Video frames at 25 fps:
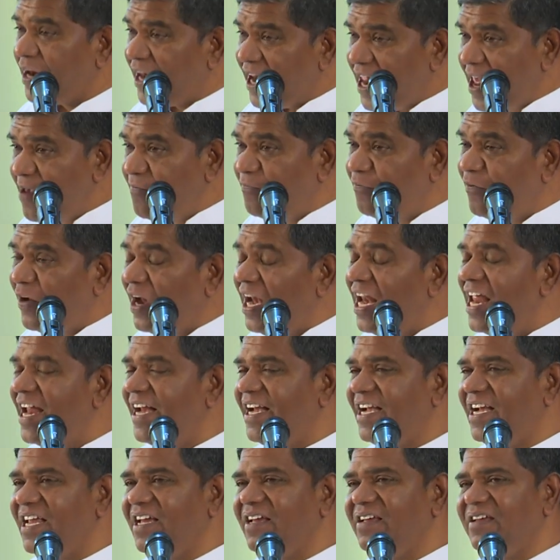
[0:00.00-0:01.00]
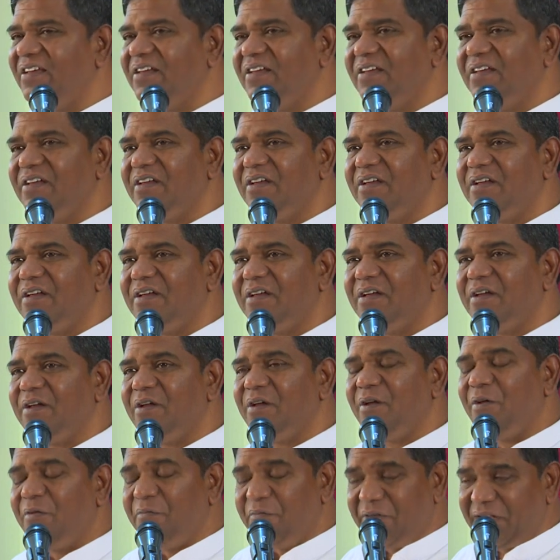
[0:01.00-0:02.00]
refill it
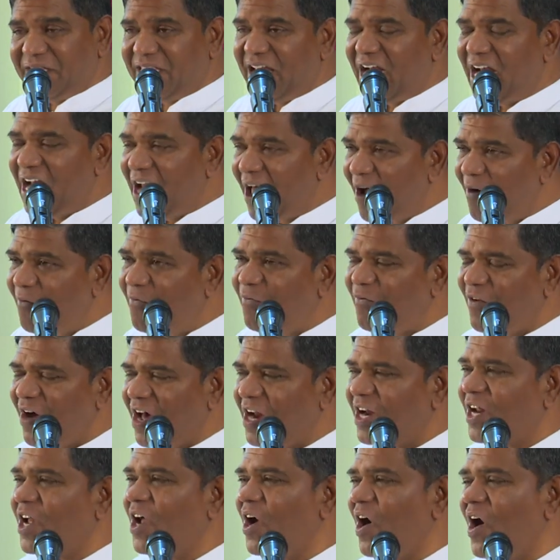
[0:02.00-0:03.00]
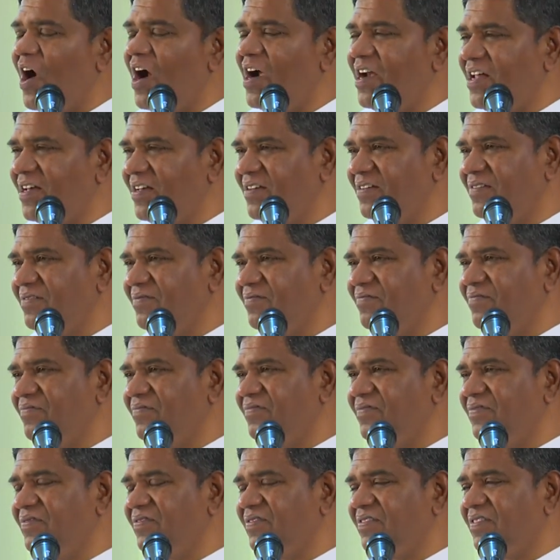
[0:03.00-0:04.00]
with the love for God.
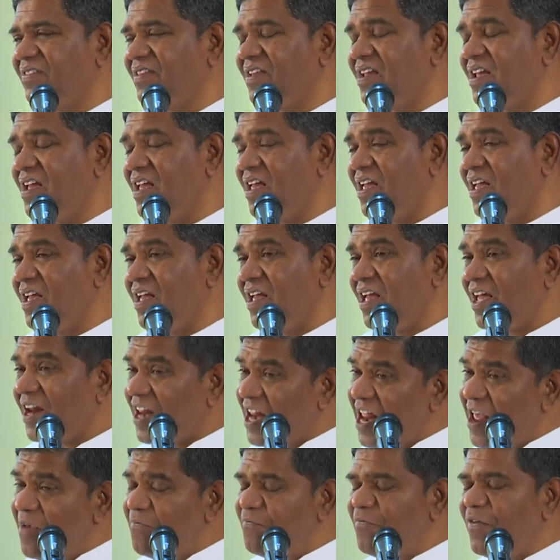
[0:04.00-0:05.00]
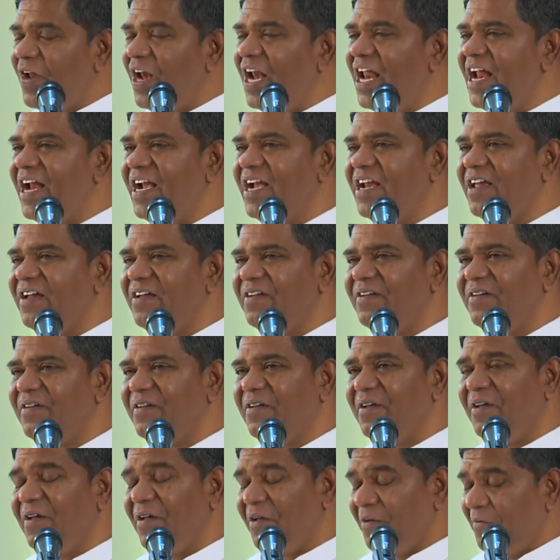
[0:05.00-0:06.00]
Refill it
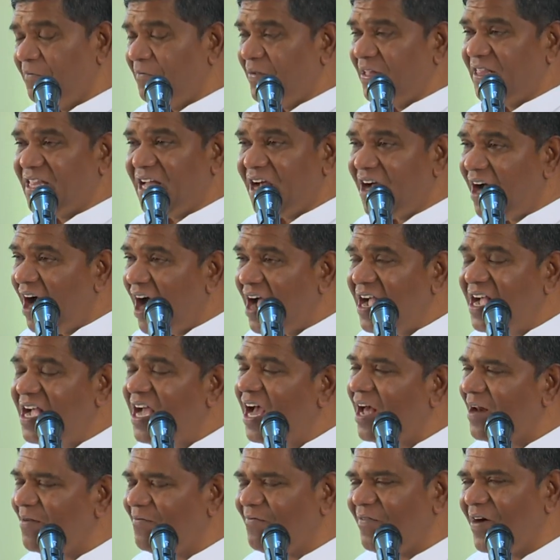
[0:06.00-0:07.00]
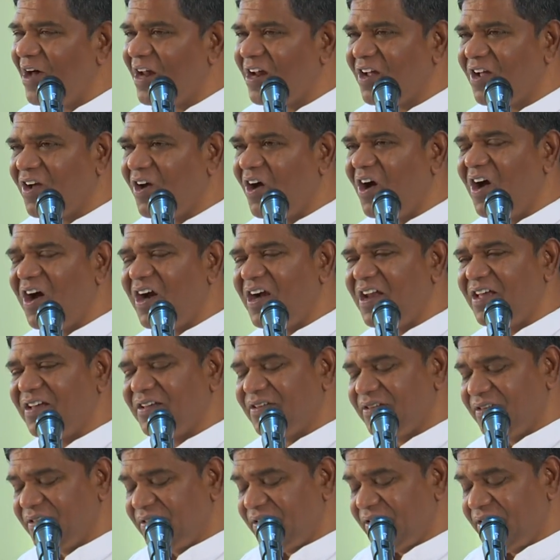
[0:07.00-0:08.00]
with hunger for God.
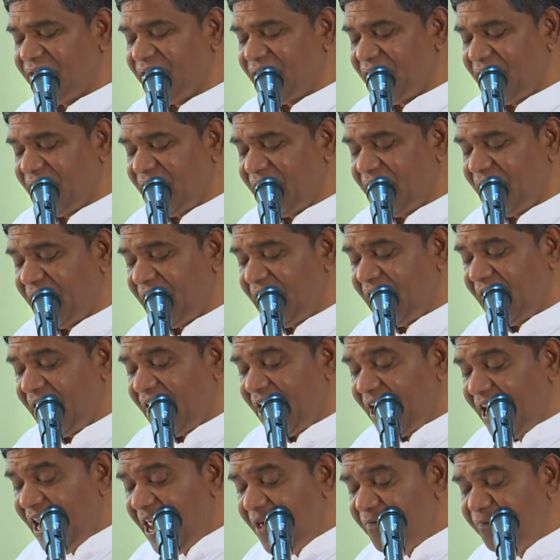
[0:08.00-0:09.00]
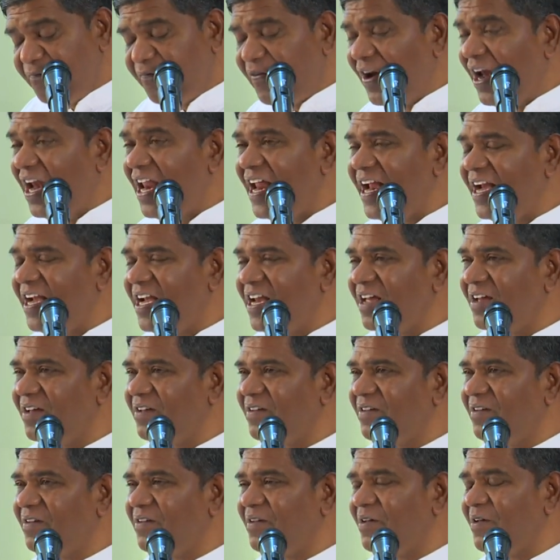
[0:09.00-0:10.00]
Refill it
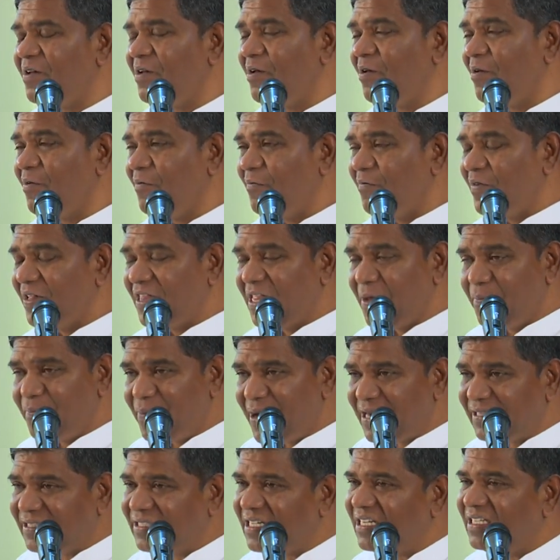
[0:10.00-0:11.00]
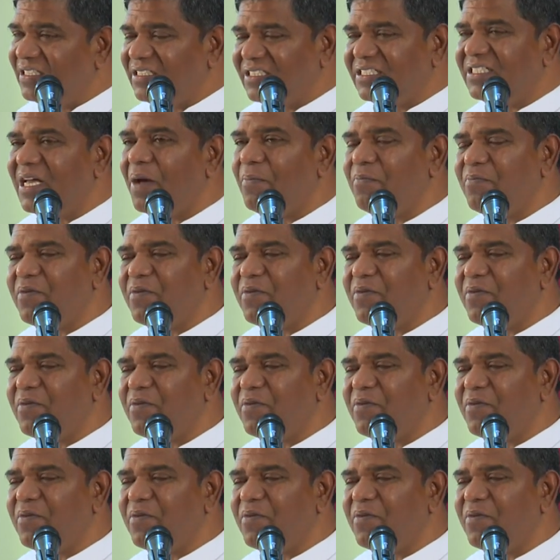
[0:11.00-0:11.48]
with the presence of